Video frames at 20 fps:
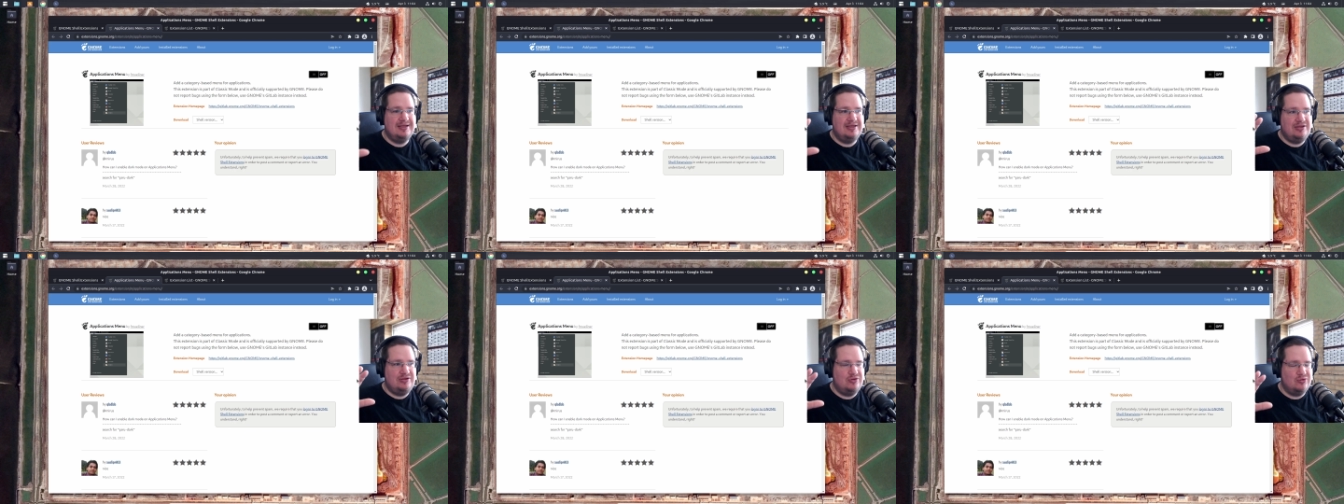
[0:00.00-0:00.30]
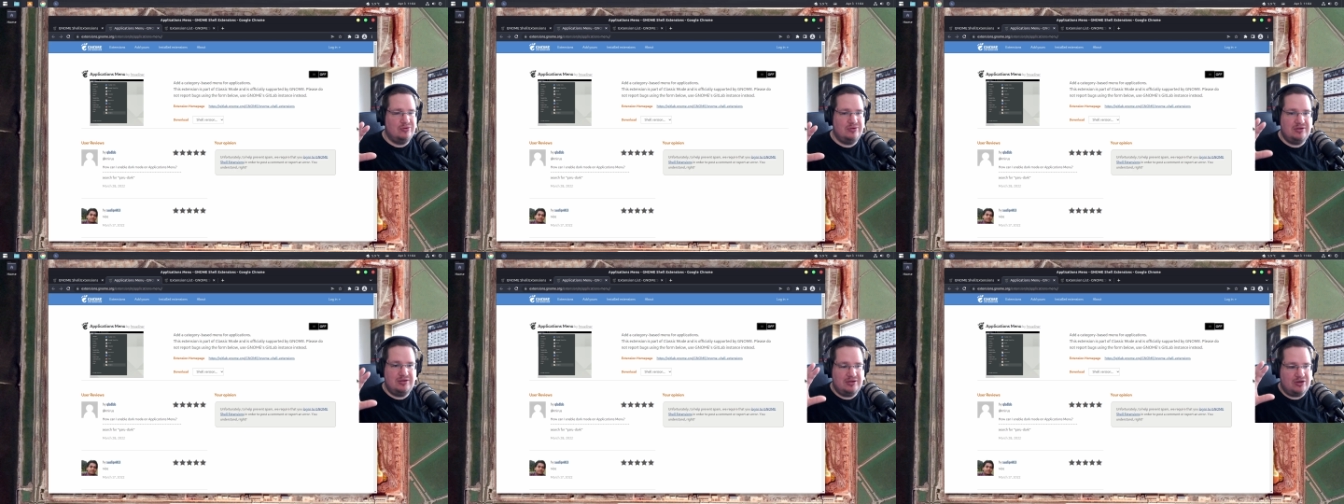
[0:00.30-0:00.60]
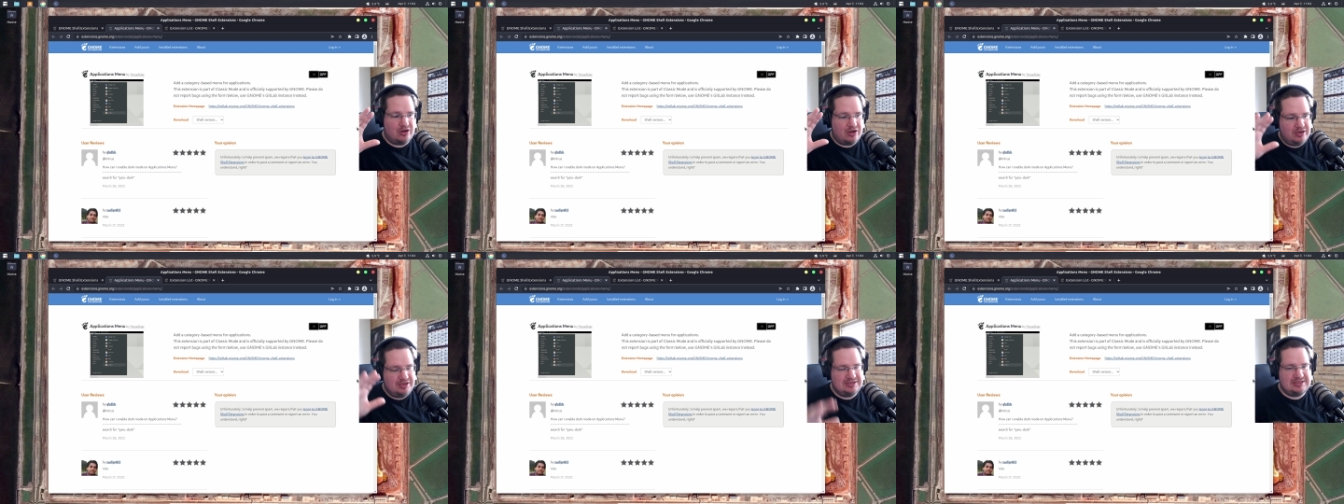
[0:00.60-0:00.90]
You
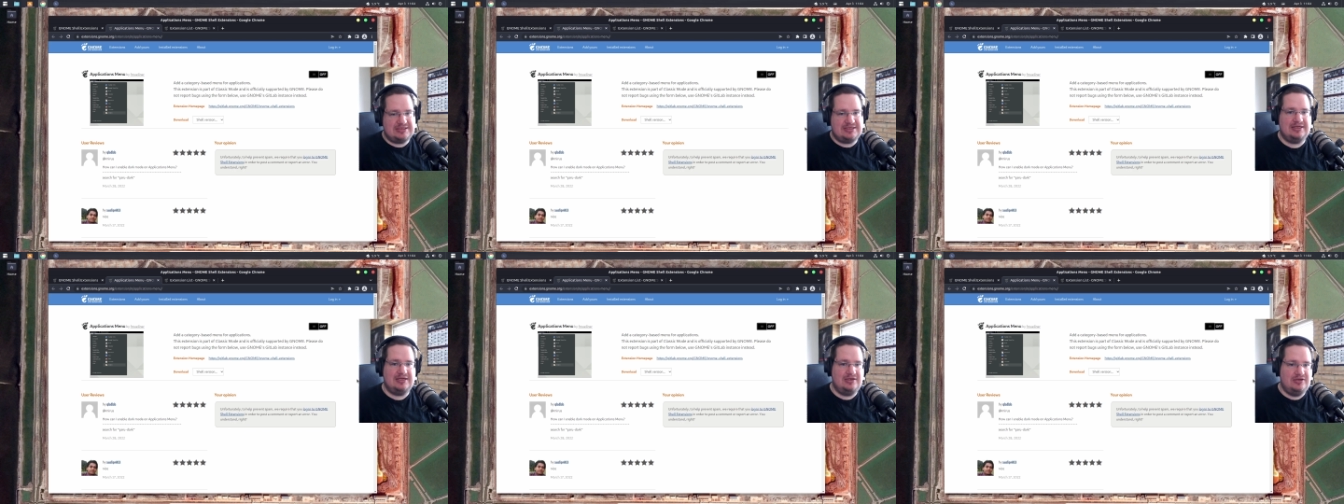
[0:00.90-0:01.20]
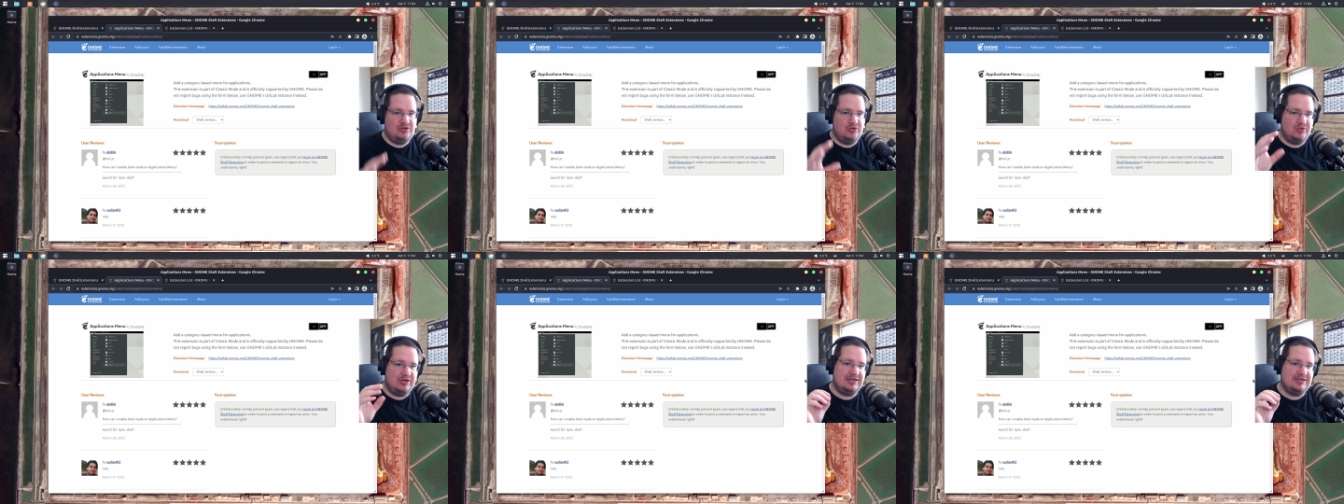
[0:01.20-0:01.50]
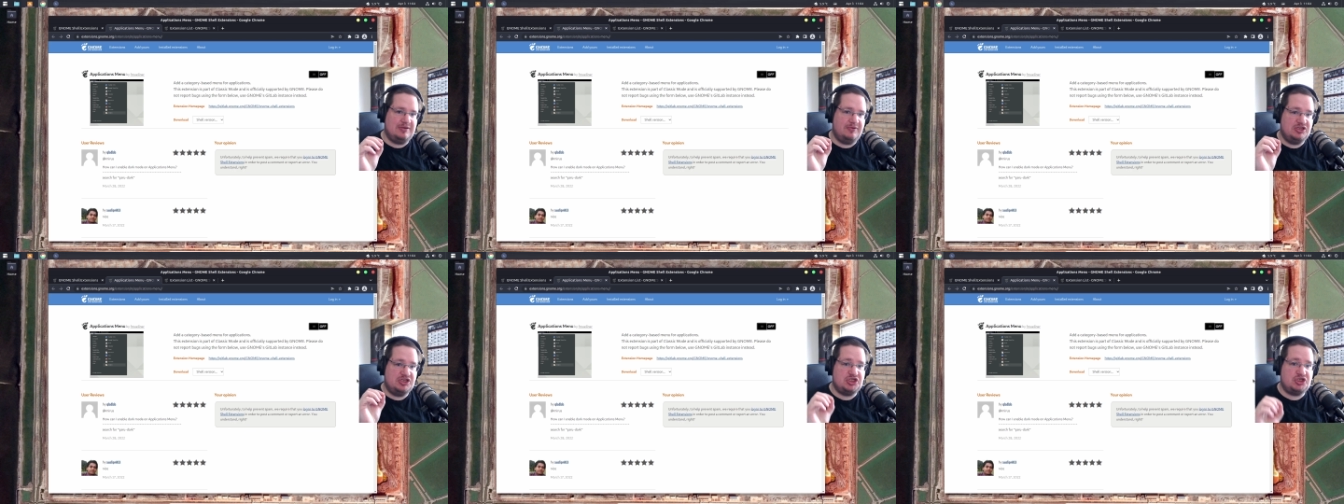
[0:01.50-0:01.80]
until you can
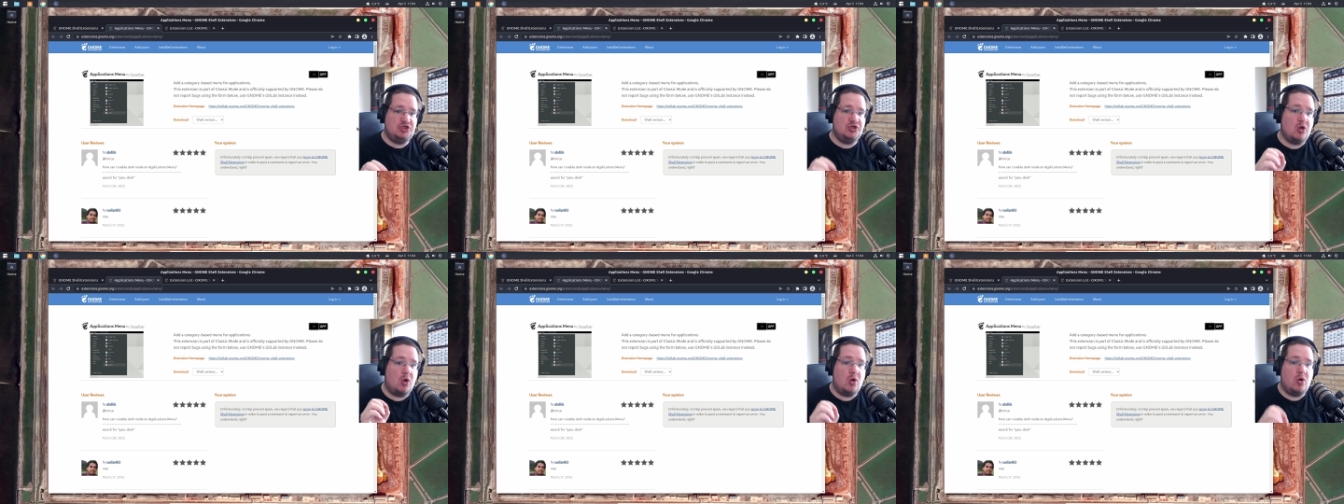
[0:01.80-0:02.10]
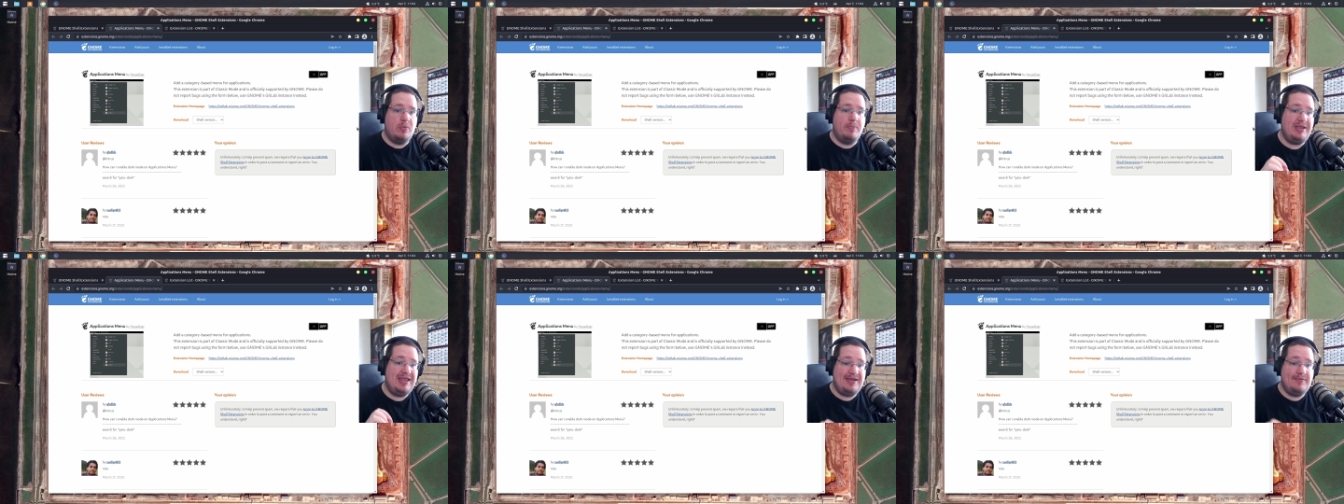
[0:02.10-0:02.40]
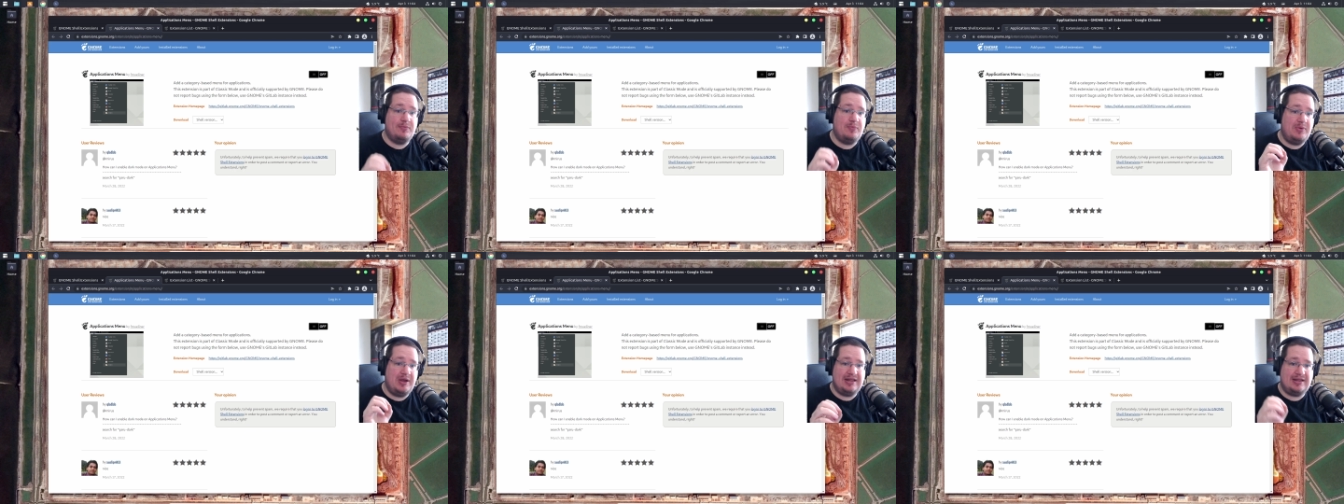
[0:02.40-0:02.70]
show me
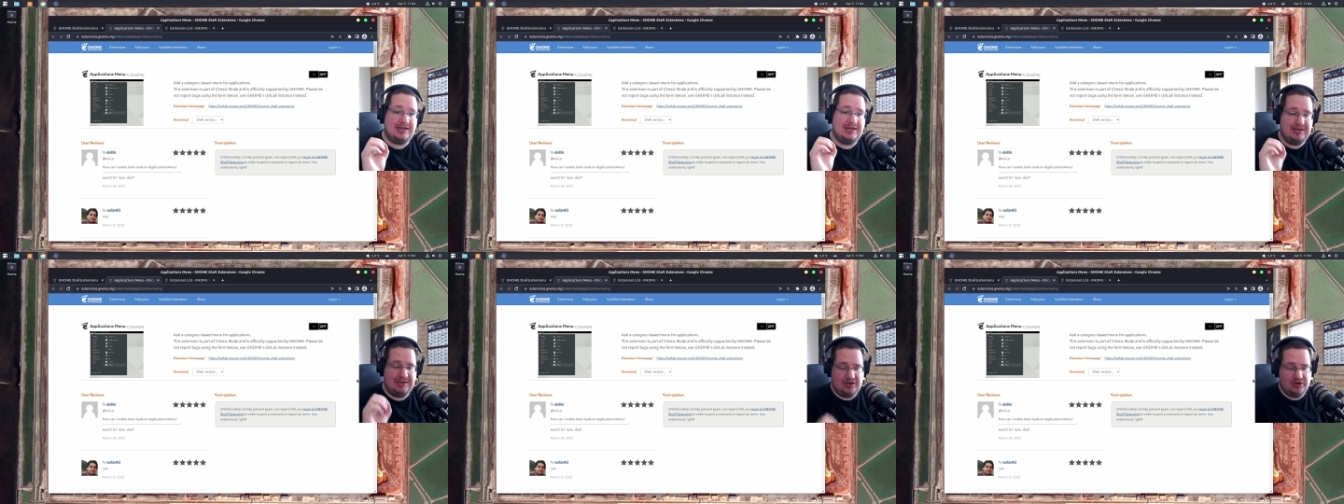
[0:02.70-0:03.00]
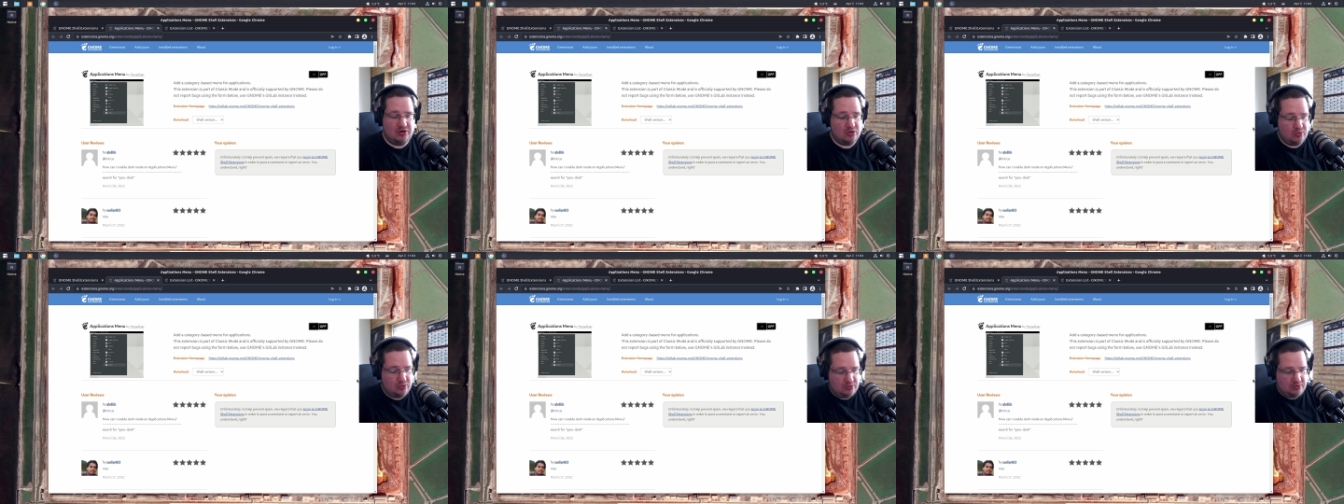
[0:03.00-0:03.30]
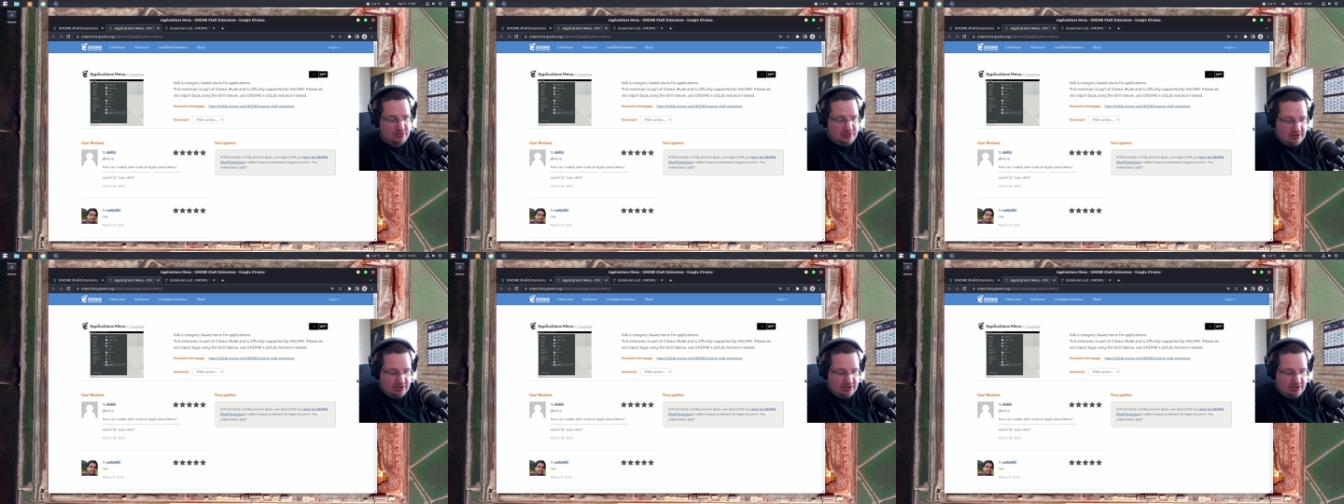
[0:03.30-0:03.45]
with you know